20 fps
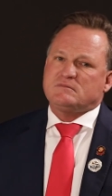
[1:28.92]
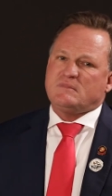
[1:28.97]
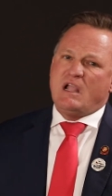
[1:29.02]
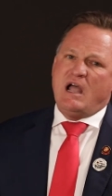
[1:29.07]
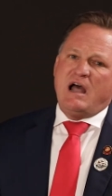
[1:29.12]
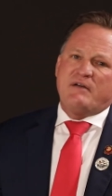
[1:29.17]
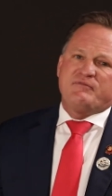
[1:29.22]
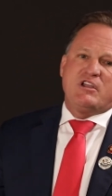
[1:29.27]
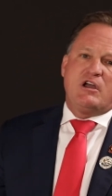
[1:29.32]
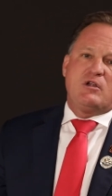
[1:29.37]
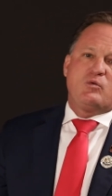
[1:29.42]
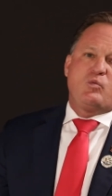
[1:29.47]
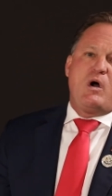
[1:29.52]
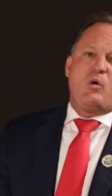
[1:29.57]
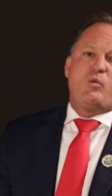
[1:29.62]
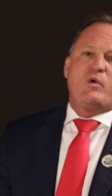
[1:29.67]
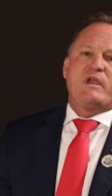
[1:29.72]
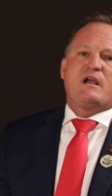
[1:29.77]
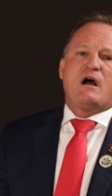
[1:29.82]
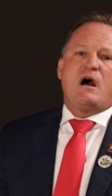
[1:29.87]
I've done
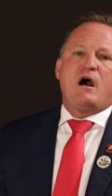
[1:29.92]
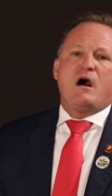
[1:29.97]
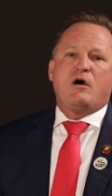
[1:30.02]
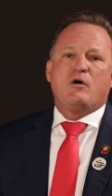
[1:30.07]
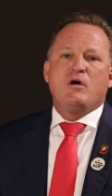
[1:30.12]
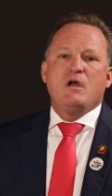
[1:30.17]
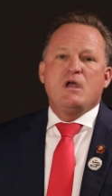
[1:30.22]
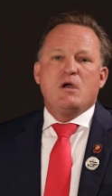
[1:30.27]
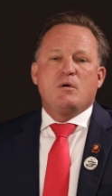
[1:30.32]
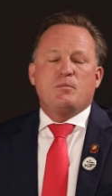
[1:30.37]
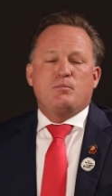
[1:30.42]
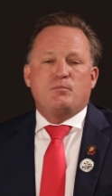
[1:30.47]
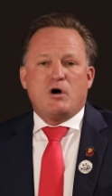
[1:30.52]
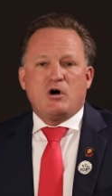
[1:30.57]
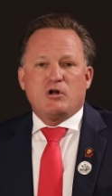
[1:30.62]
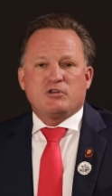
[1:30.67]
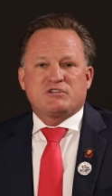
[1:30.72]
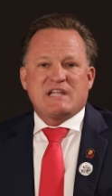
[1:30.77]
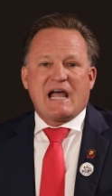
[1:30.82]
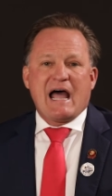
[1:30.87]
what we call
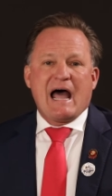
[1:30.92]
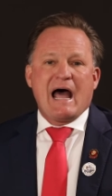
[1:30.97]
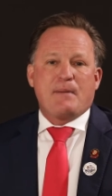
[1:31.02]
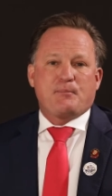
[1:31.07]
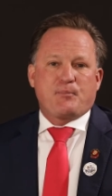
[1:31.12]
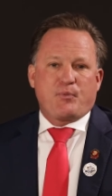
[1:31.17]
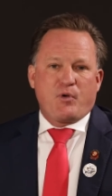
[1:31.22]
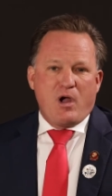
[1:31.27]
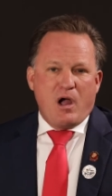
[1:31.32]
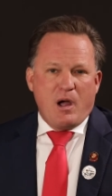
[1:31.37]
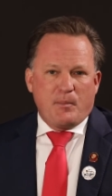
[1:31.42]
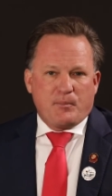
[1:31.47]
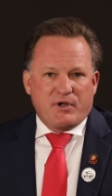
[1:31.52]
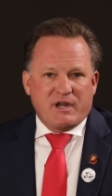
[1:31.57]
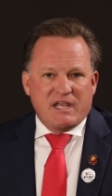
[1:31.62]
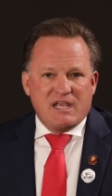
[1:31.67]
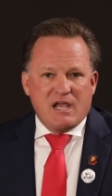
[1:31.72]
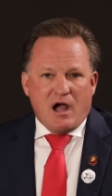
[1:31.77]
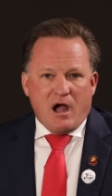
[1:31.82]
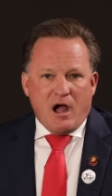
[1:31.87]

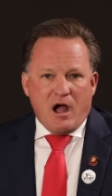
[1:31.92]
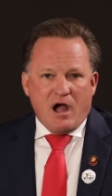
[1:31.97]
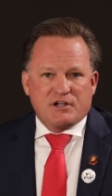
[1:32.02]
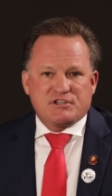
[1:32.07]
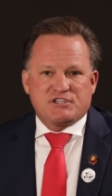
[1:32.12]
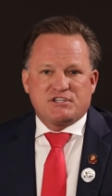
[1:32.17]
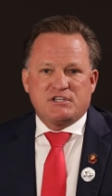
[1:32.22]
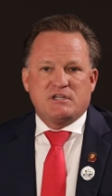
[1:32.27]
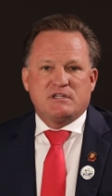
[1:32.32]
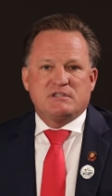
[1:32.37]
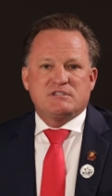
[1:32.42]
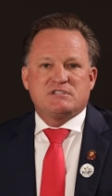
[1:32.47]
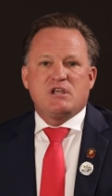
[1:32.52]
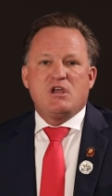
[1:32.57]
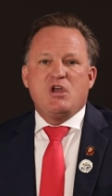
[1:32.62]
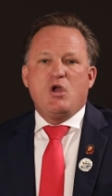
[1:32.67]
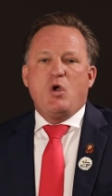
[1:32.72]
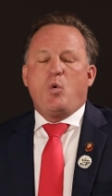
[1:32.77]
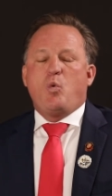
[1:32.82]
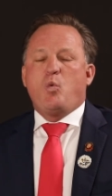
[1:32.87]
multi-property auctions
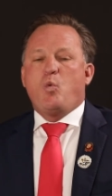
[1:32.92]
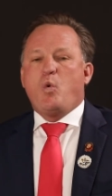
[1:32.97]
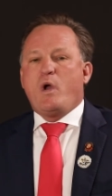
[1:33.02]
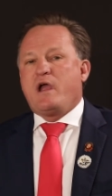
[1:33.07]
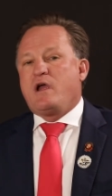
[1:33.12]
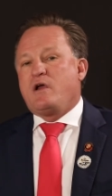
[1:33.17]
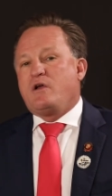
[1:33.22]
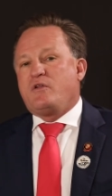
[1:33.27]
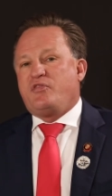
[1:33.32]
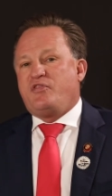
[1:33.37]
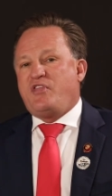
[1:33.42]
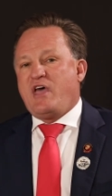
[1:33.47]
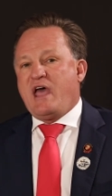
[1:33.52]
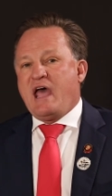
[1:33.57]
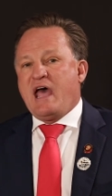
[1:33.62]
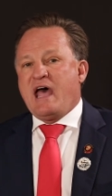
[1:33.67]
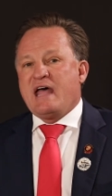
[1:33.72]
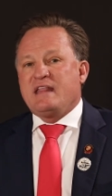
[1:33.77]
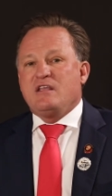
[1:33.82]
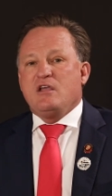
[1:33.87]
where
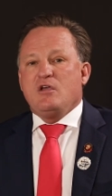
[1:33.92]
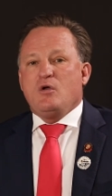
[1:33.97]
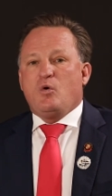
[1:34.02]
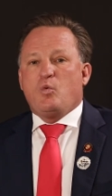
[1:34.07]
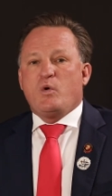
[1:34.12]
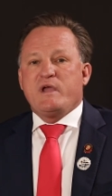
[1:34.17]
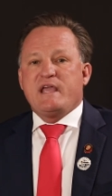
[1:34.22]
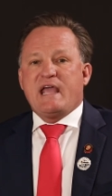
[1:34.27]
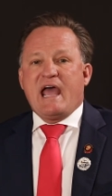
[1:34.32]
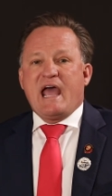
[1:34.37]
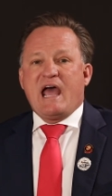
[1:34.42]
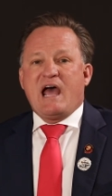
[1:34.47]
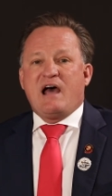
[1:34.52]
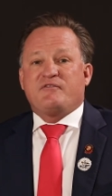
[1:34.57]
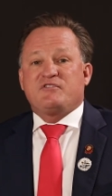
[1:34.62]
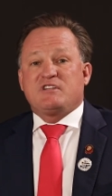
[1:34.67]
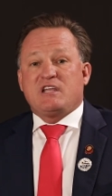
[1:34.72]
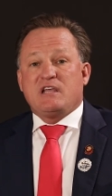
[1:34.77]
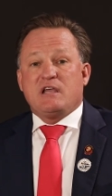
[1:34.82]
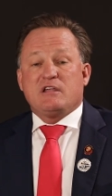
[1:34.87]
that we
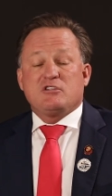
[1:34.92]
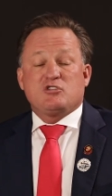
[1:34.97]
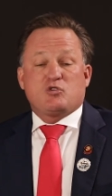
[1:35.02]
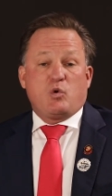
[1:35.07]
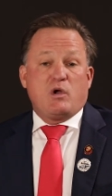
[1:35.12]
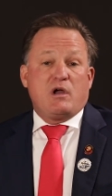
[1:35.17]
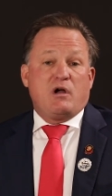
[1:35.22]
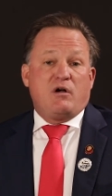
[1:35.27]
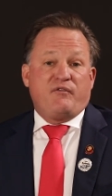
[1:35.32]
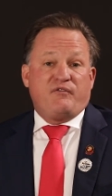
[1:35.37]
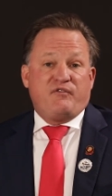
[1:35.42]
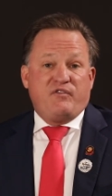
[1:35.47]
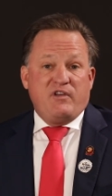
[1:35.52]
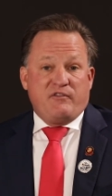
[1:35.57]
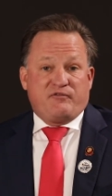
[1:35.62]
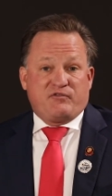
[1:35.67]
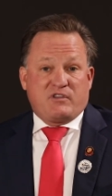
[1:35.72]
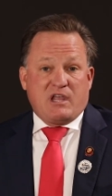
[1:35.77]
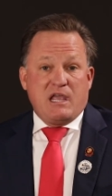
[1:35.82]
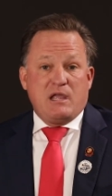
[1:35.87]
have 10, 12,
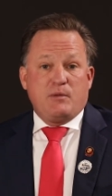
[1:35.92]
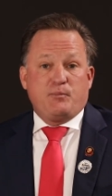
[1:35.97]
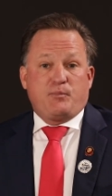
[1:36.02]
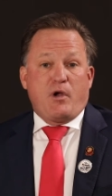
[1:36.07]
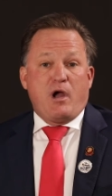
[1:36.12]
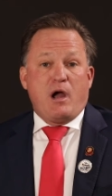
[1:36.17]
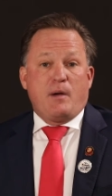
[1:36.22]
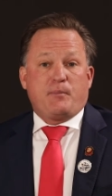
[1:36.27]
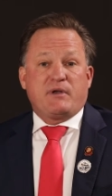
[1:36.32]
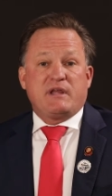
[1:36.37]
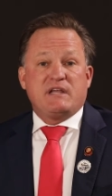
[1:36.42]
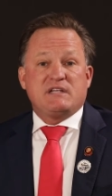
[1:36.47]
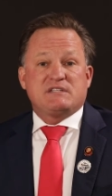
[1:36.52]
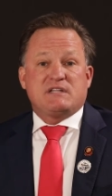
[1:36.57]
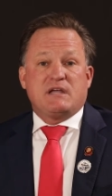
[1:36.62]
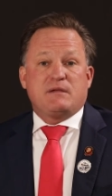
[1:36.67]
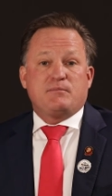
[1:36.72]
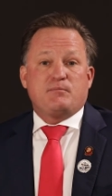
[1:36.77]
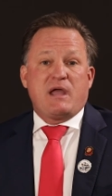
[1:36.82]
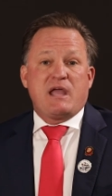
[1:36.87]
15 properties
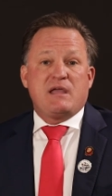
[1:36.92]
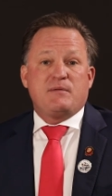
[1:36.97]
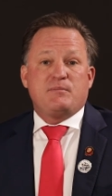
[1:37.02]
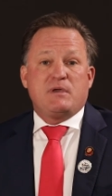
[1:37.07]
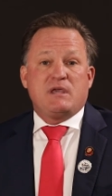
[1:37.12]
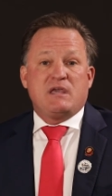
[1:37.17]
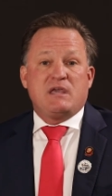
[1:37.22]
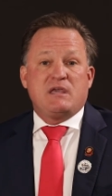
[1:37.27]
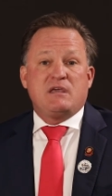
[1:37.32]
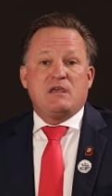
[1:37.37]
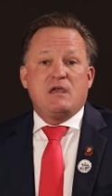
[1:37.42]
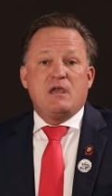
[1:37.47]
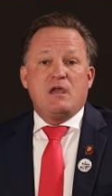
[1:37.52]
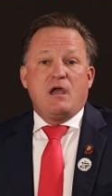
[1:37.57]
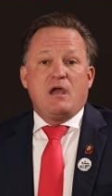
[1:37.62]
that may be